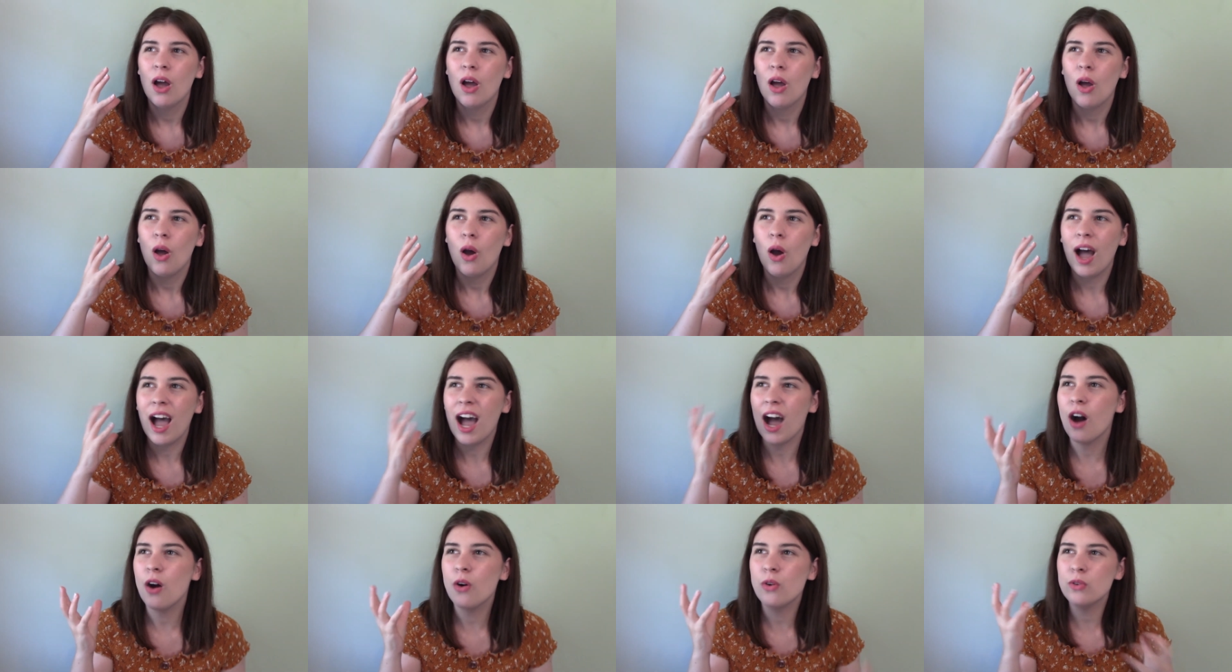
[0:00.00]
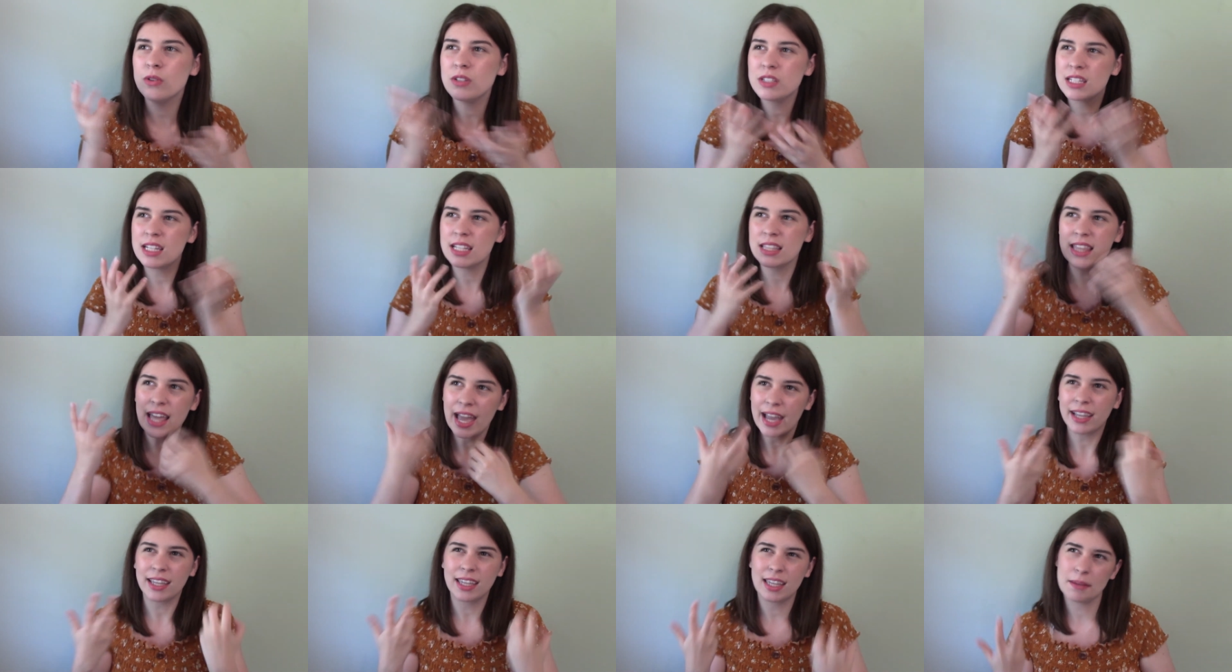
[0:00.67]
how did
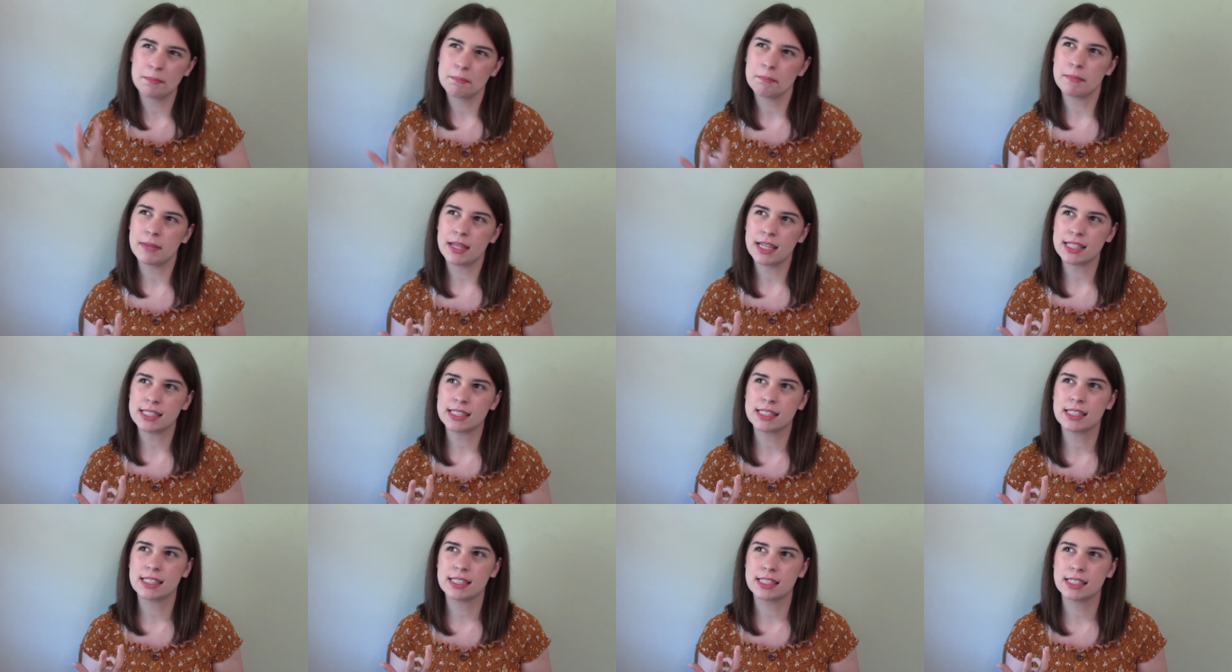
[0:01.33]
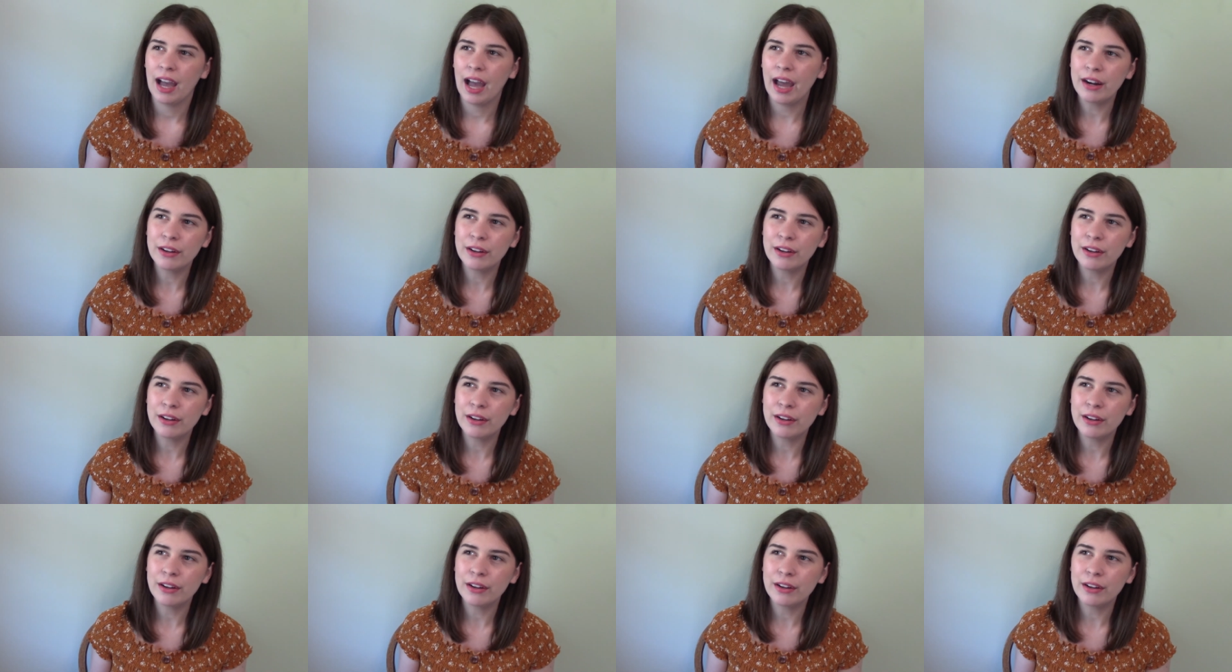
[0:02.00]
that get missed?